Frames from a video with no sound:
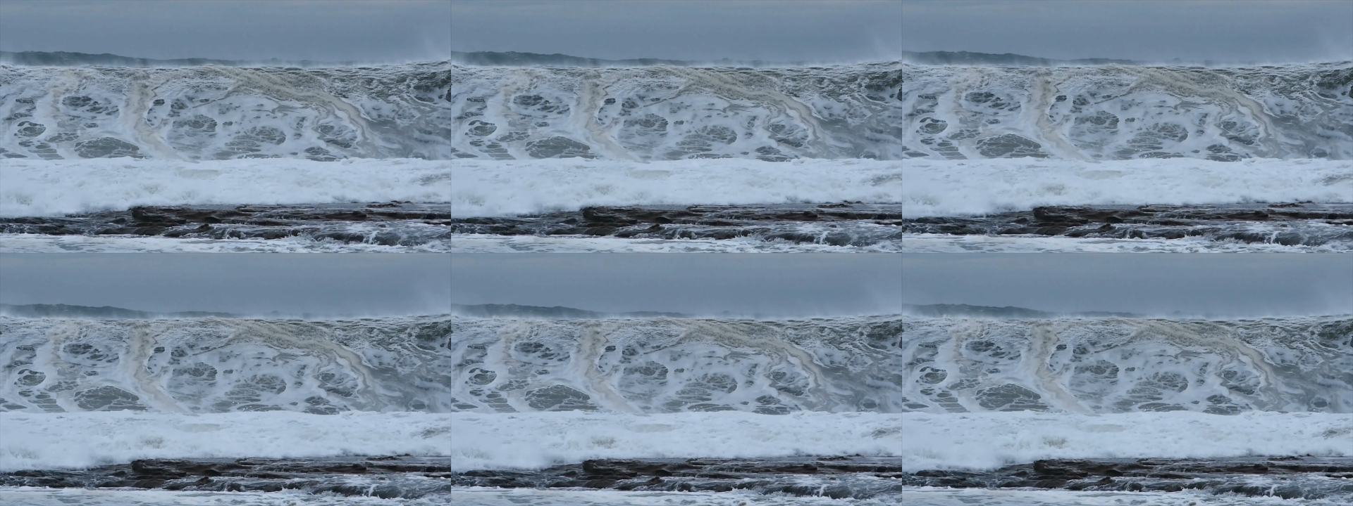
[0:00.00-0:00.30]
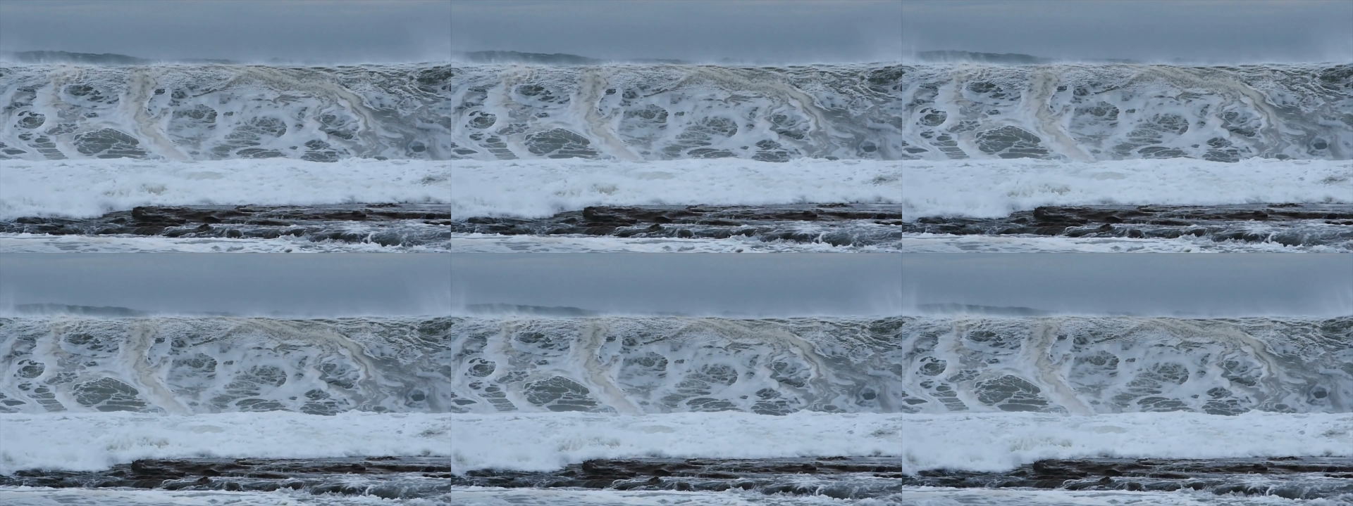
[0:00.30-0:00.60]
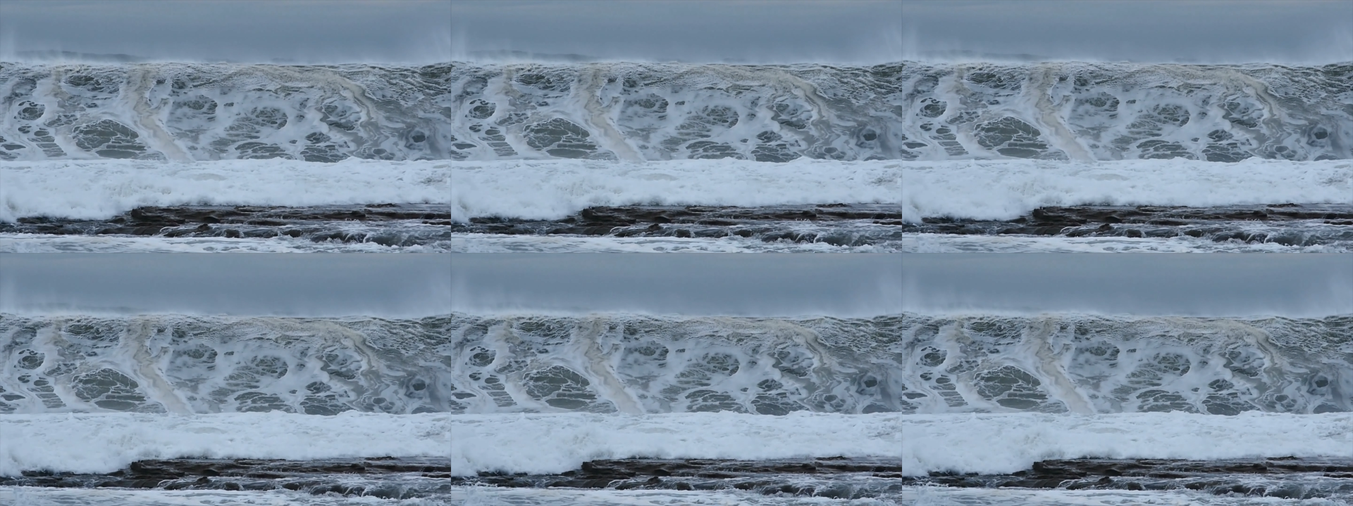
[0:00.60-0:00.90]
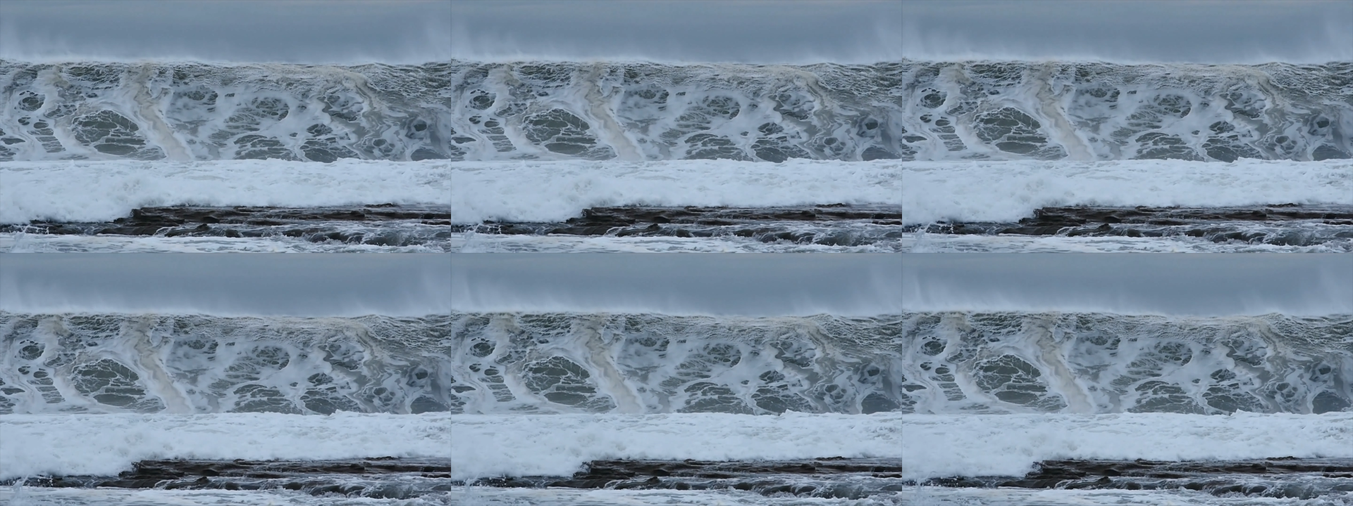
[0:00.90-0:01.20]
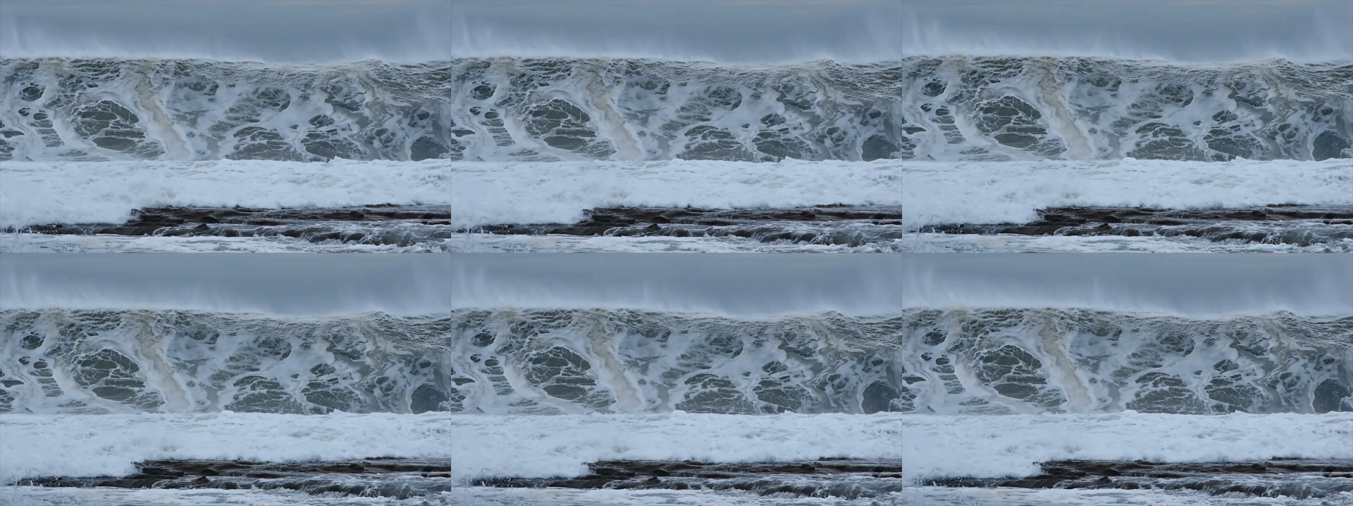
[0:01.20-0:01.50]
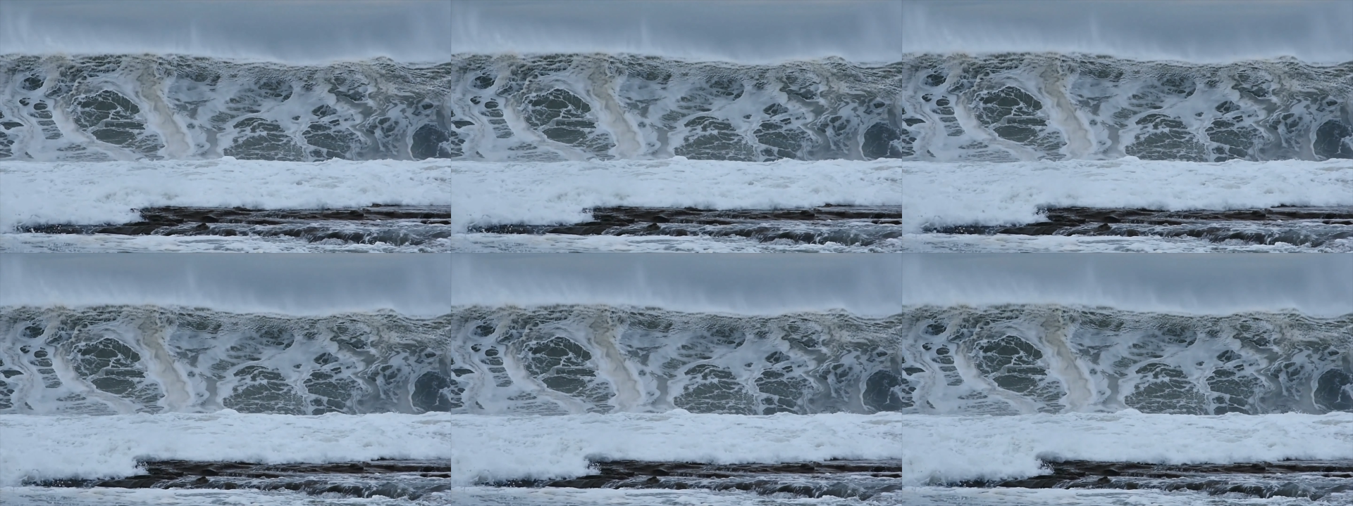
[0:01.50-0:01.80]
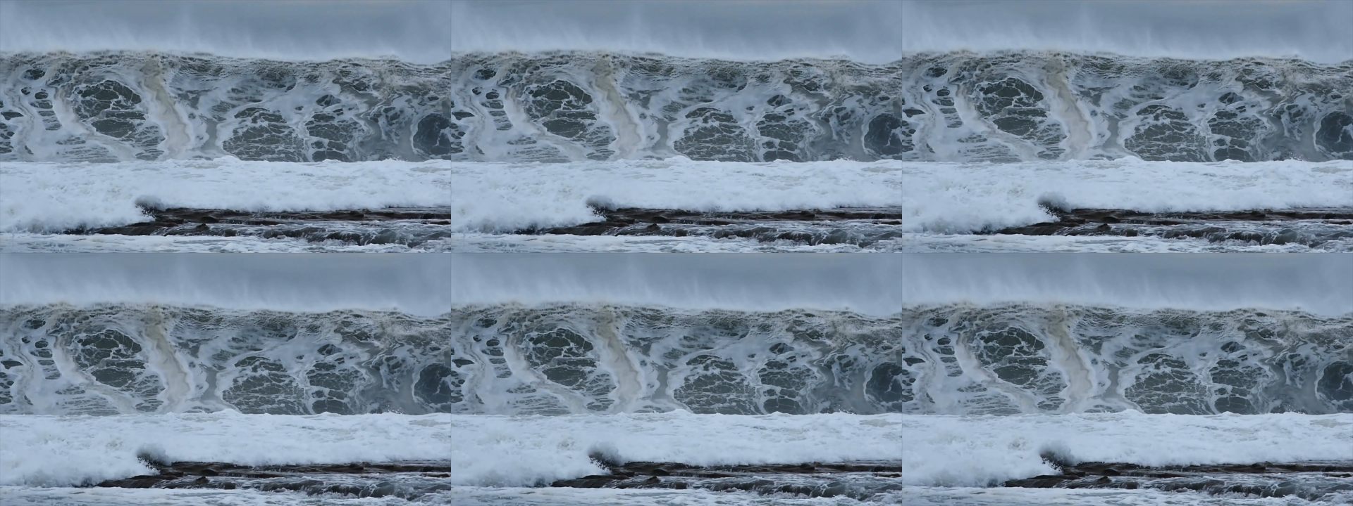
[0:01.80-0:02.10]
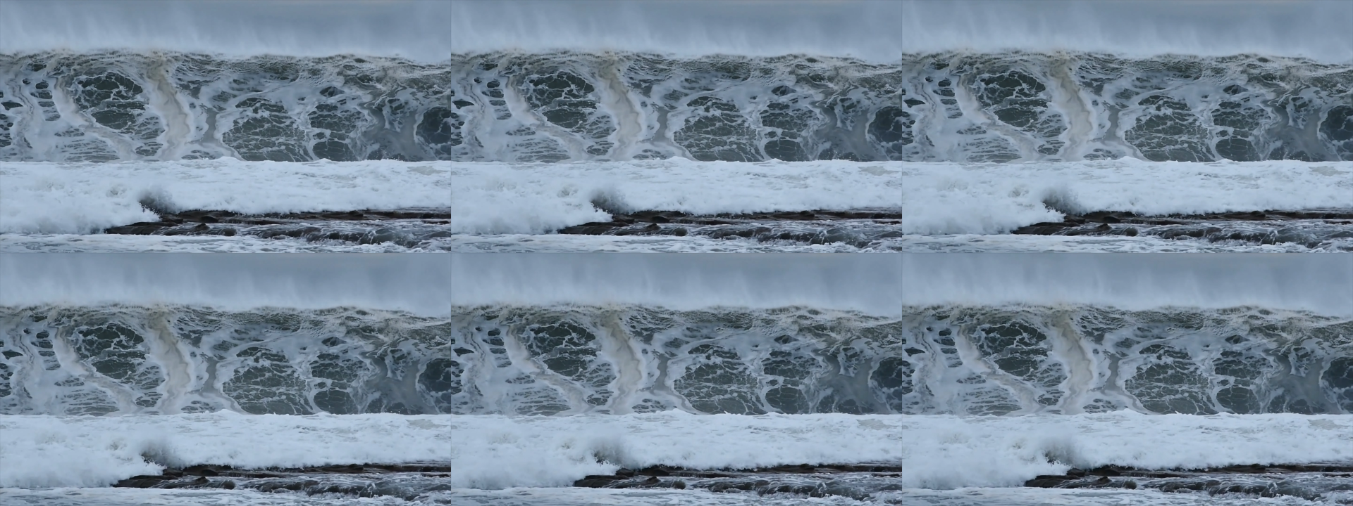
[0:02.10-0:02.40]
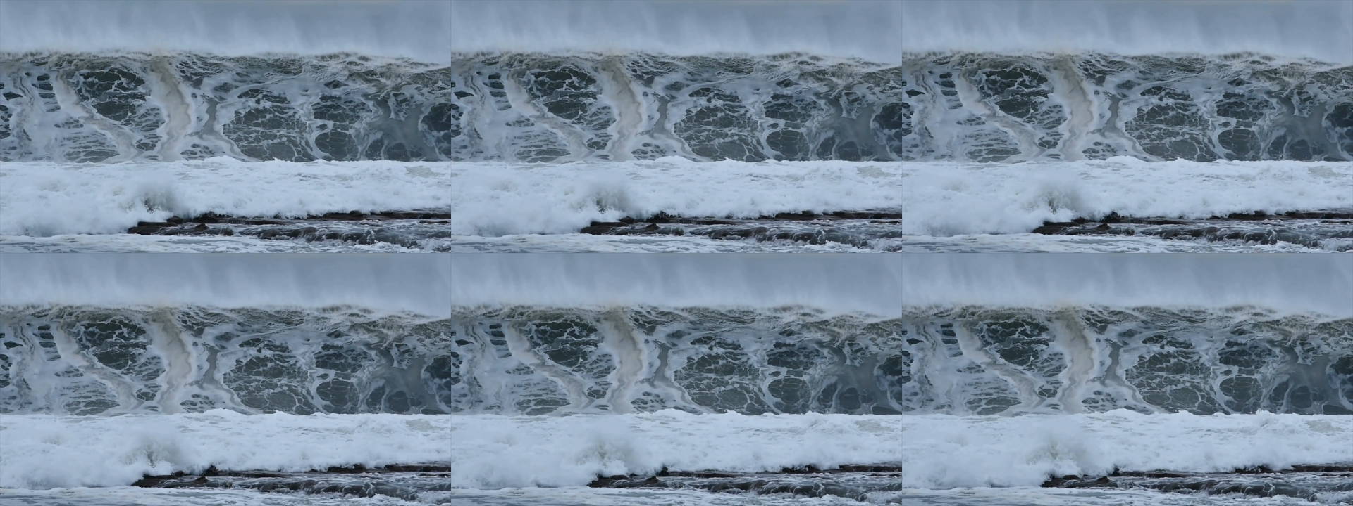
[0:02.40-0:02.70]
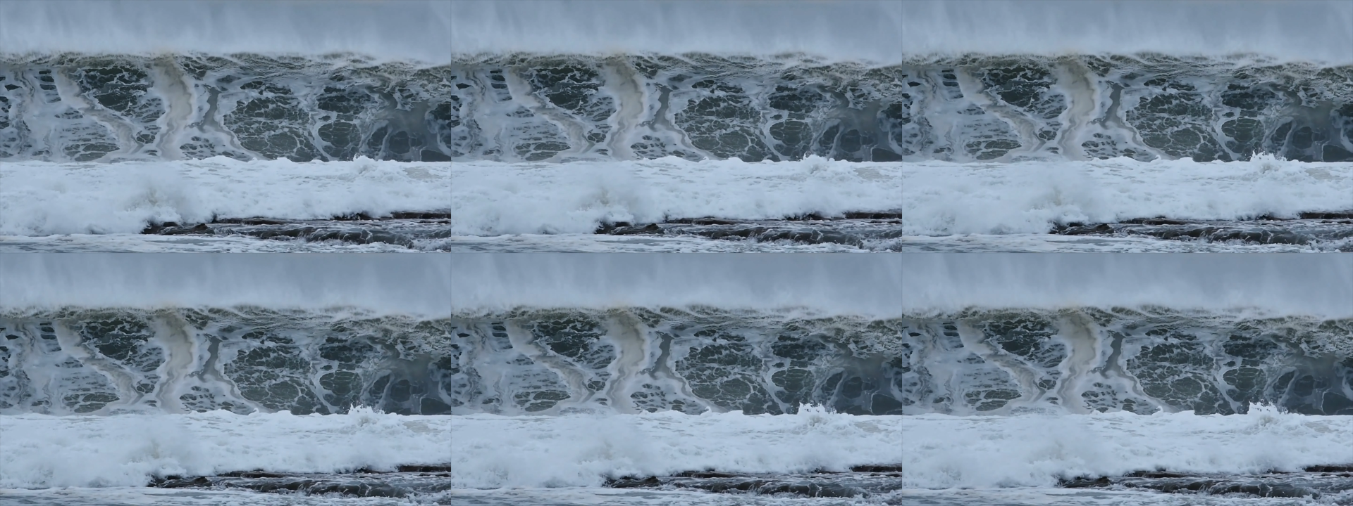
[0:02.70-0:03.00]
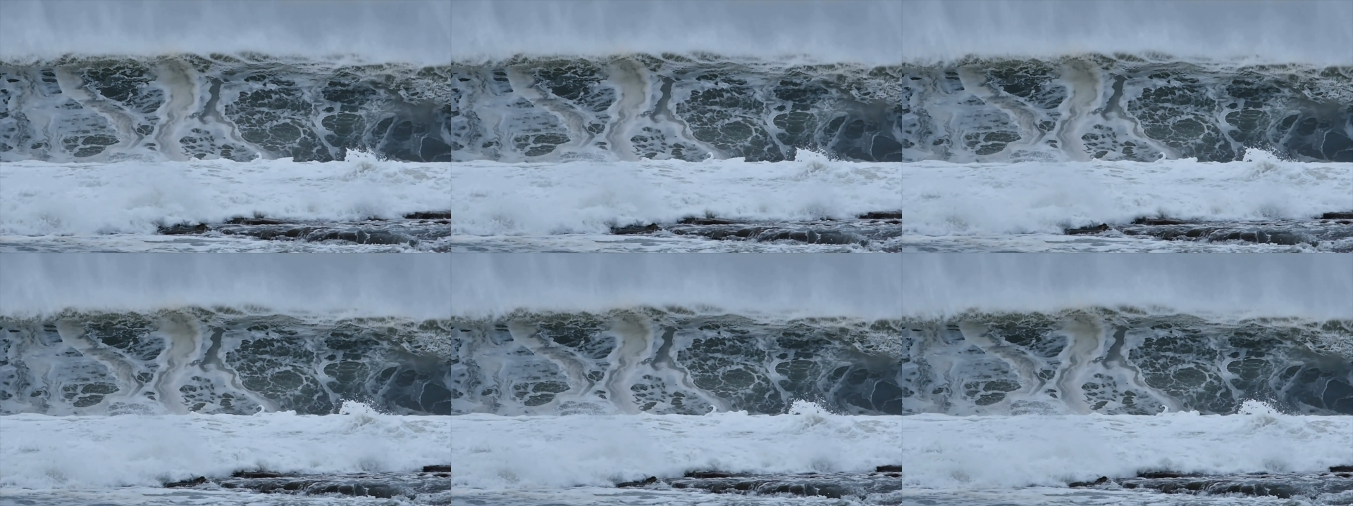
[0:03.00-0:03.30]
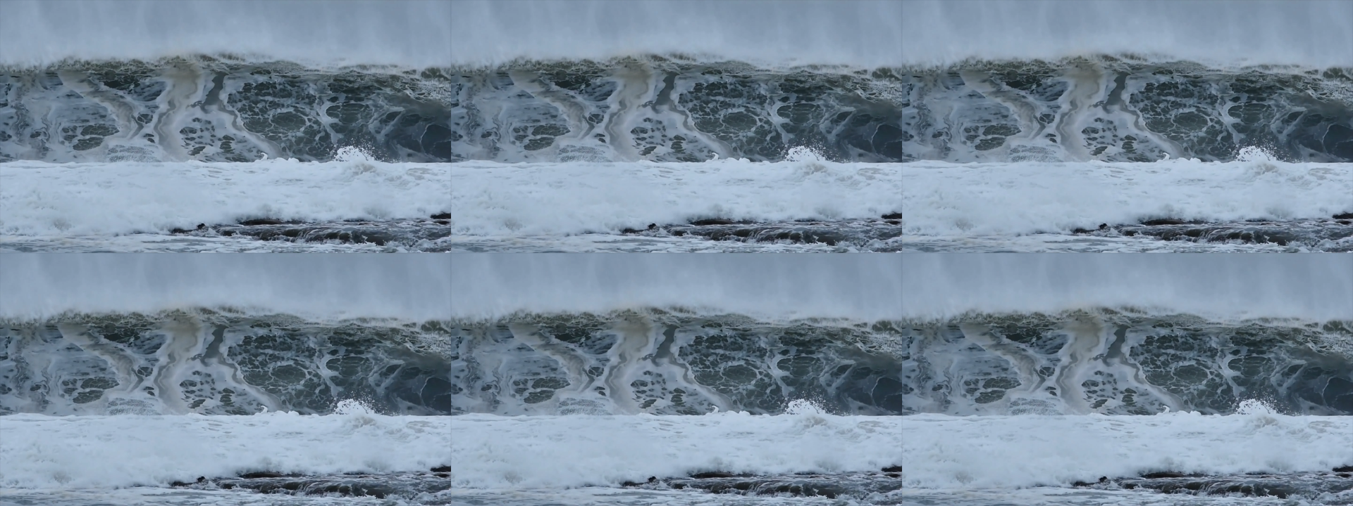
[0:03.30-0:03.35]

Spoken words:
[unreadable: no face in view]